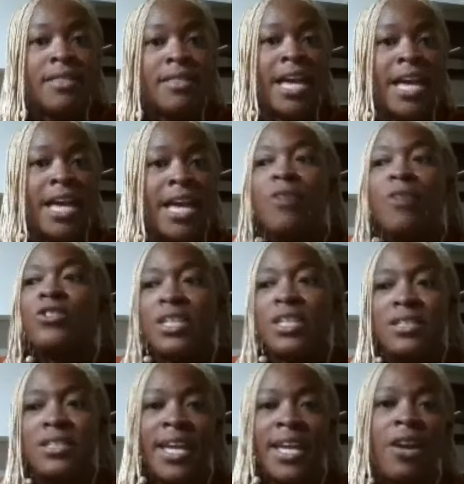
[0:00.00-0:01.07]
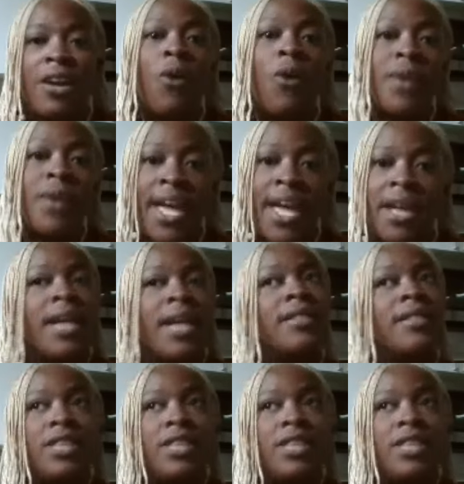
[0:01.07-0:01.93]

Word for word: that aren't just saying, okay,